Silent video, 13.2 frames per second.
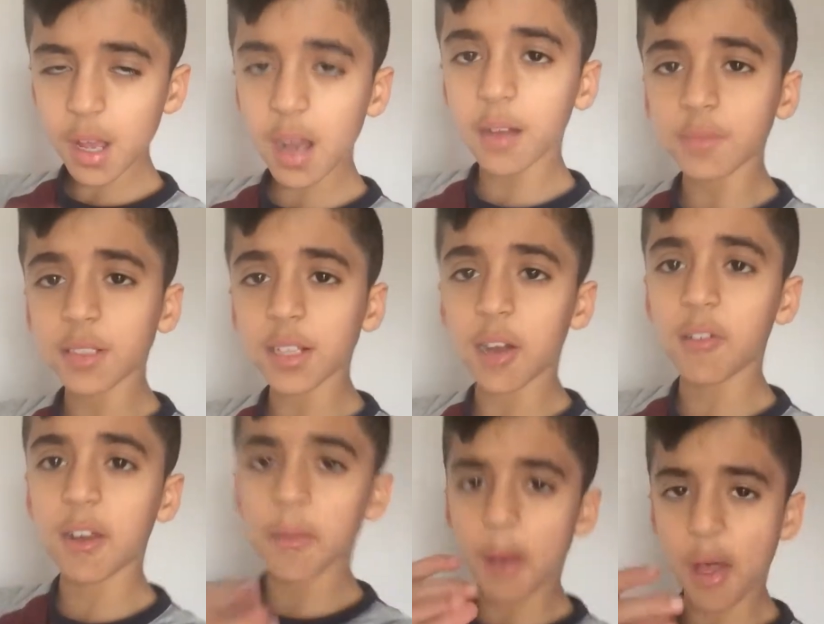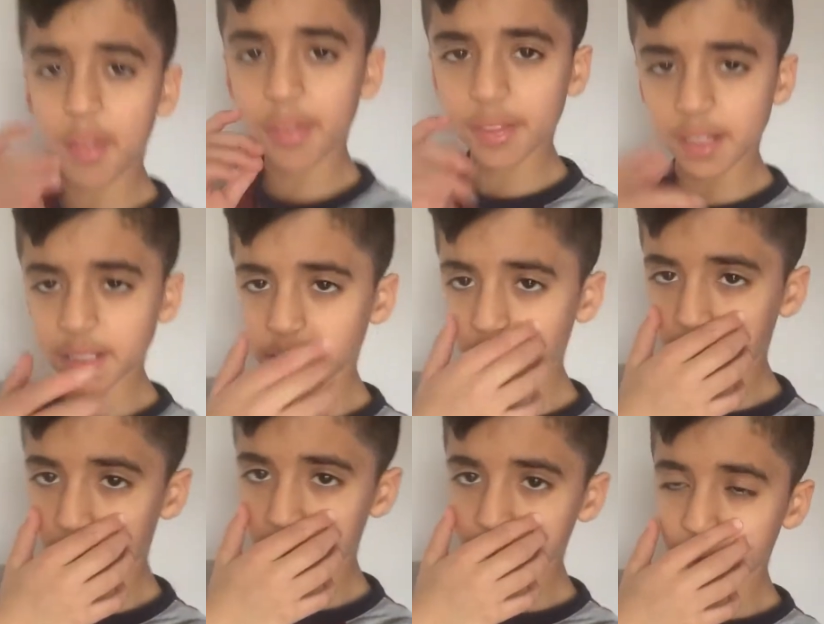I'm sorry about this
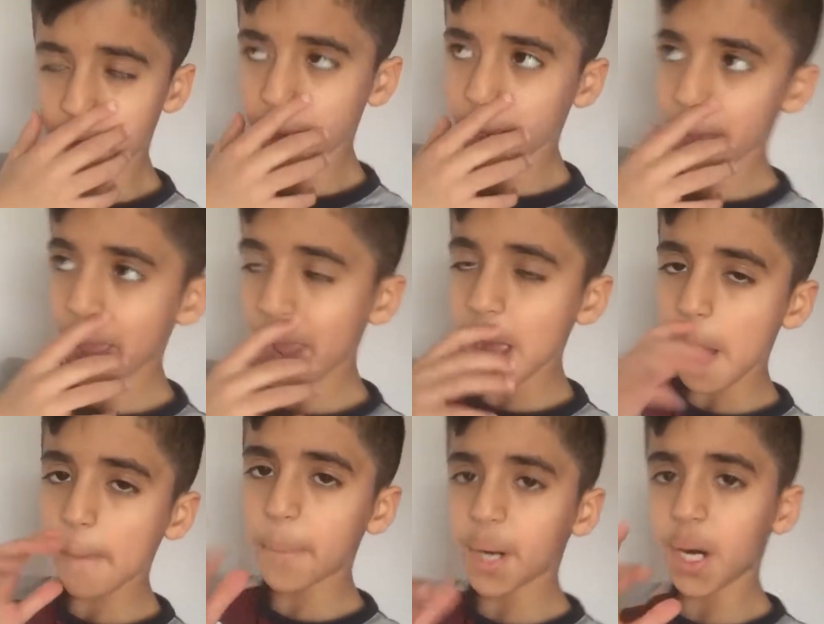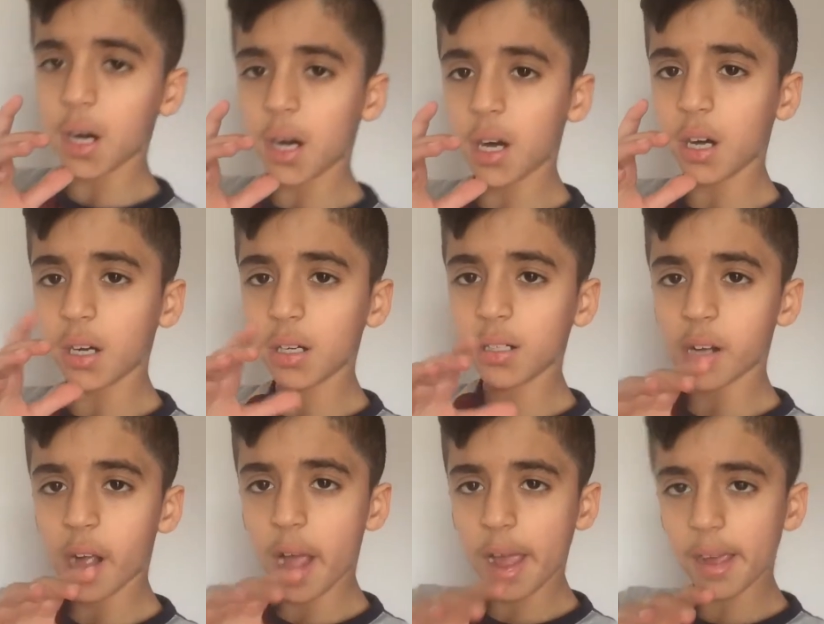one thing, but
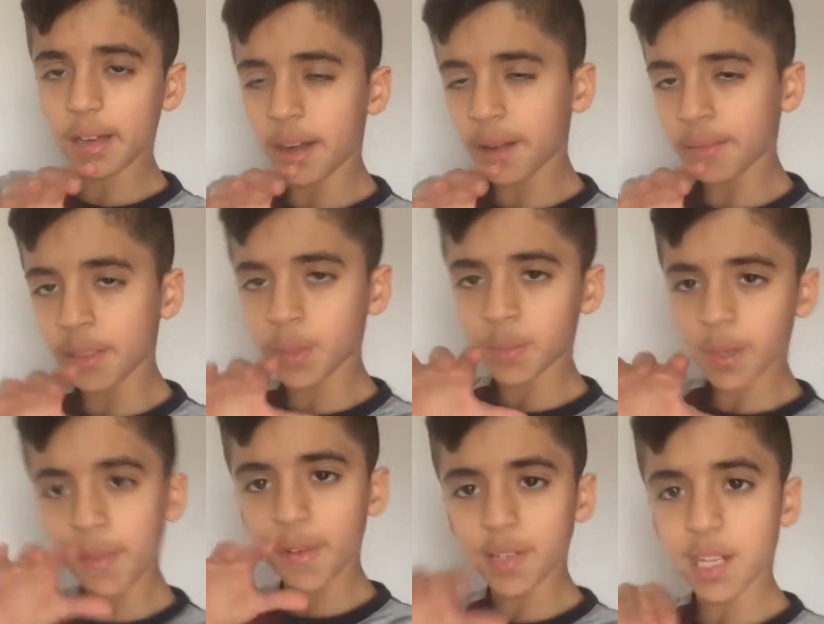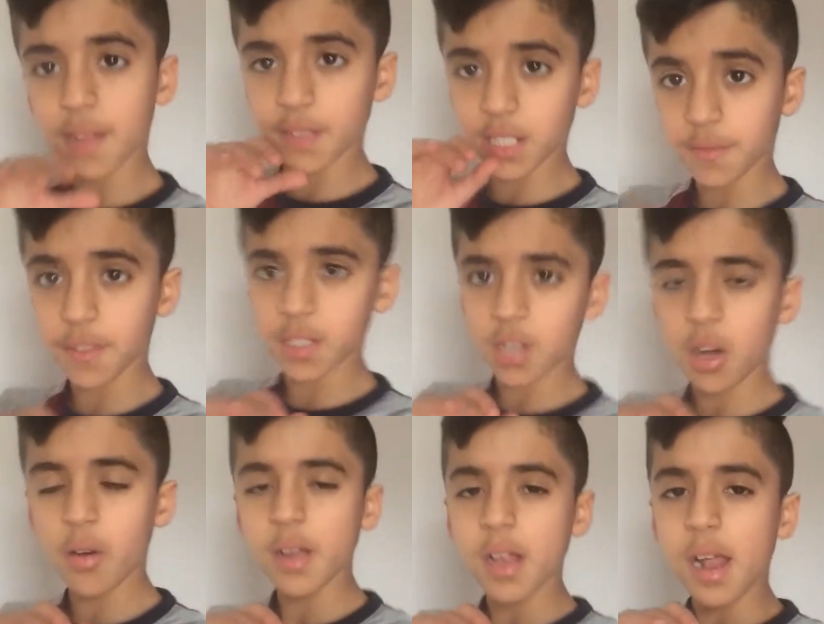in my FIFA 17
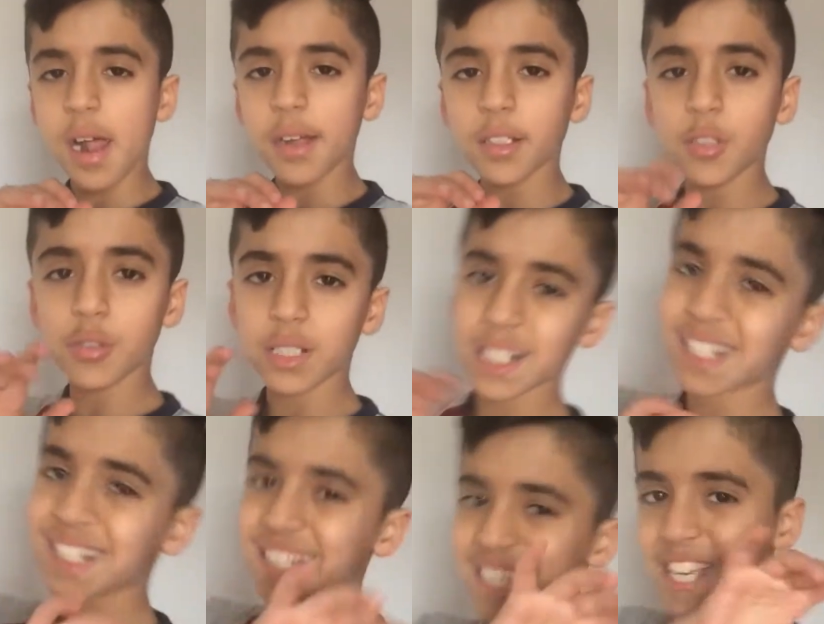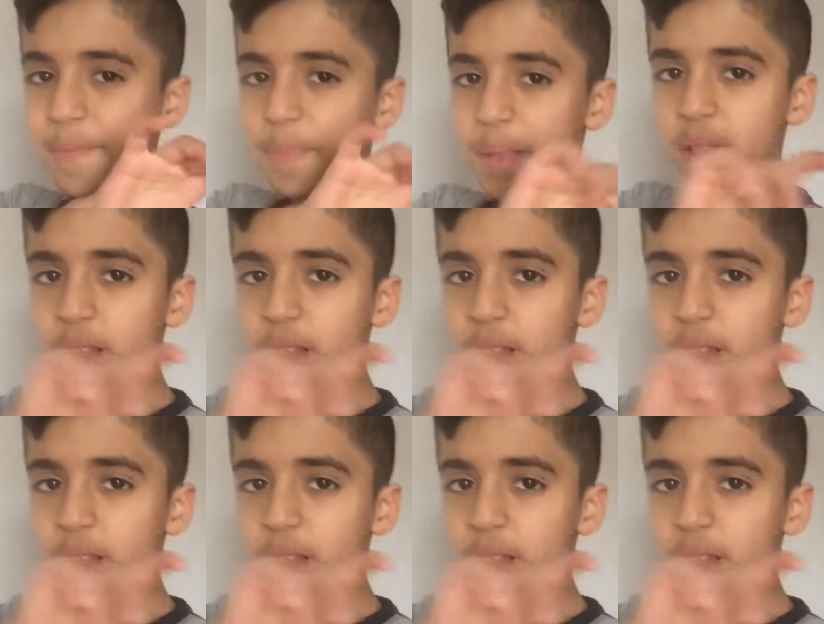video, you can skip